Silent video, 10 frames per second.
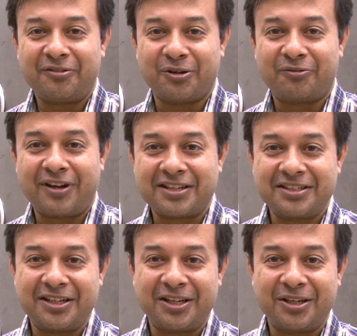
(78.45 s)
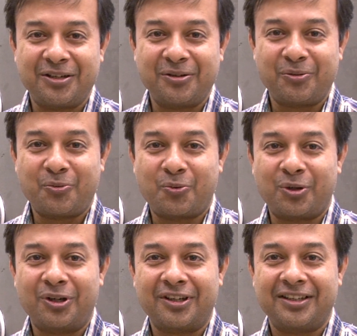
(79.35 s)
you know, fascinating
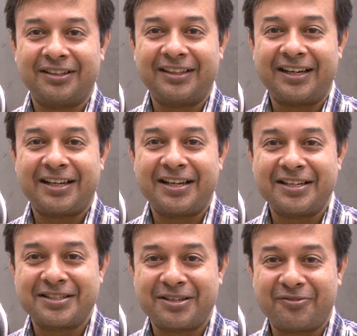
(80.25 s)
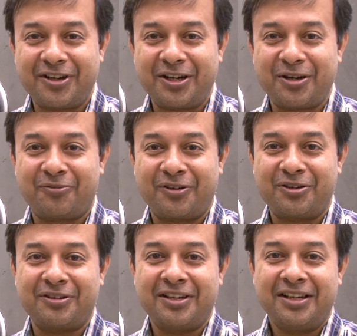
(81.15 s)
work that has a very different,